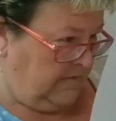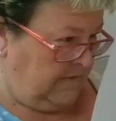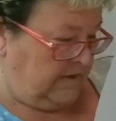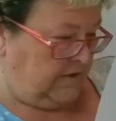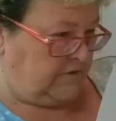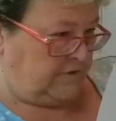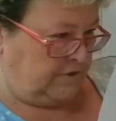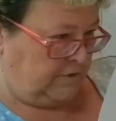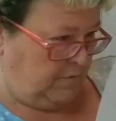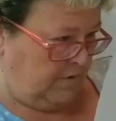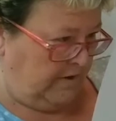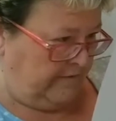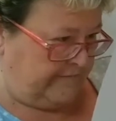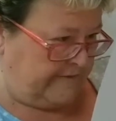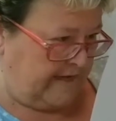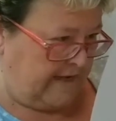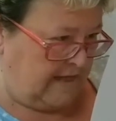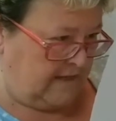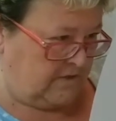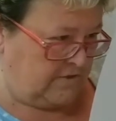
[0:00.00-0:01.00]
They are
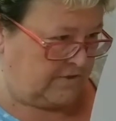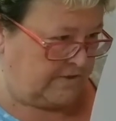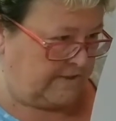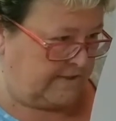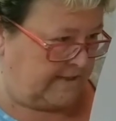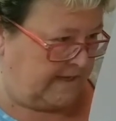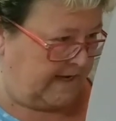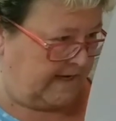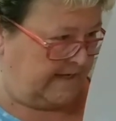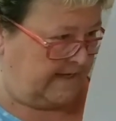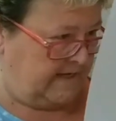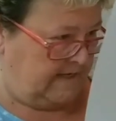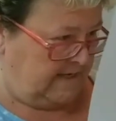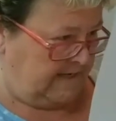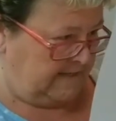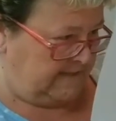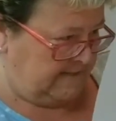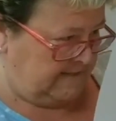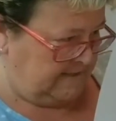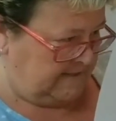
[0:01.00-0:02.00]
twelve dollars and
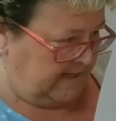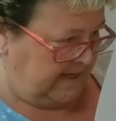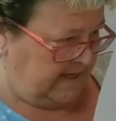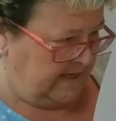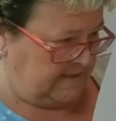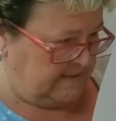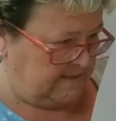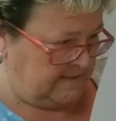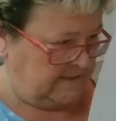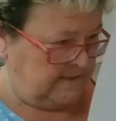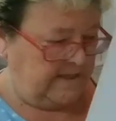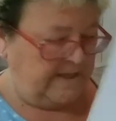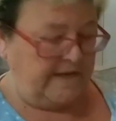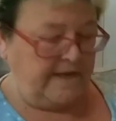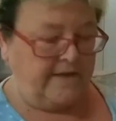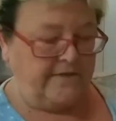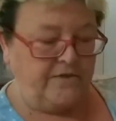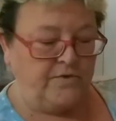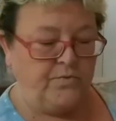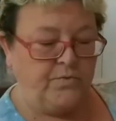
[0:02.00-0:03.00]
ninety-nine cents,
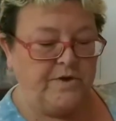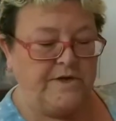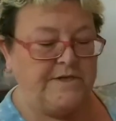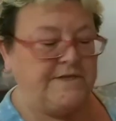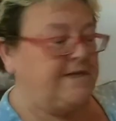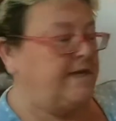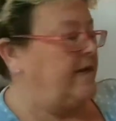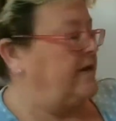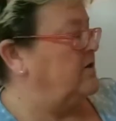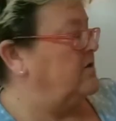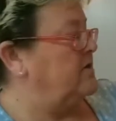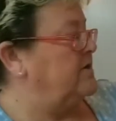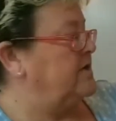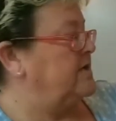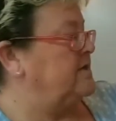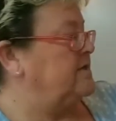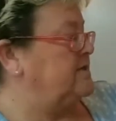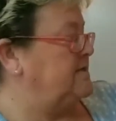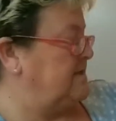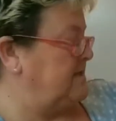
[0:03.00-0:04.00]
and the retail
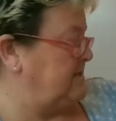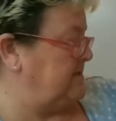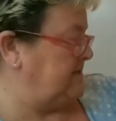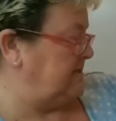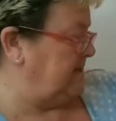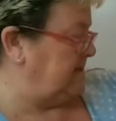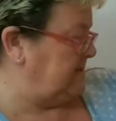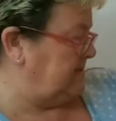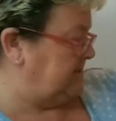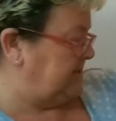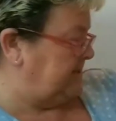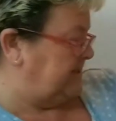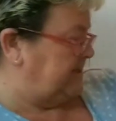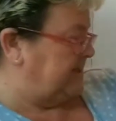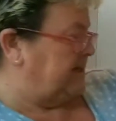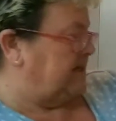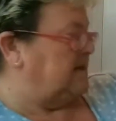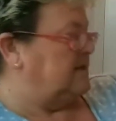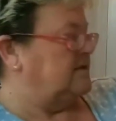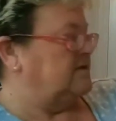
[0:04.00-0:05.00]
is sixty
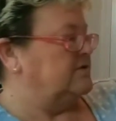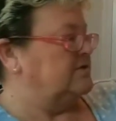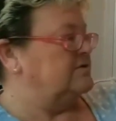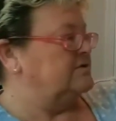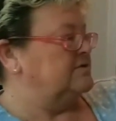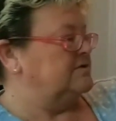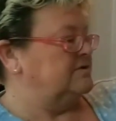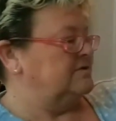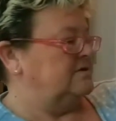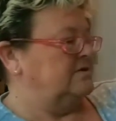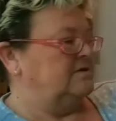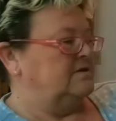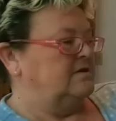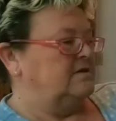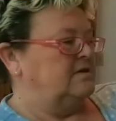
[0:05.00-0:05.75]
dollars.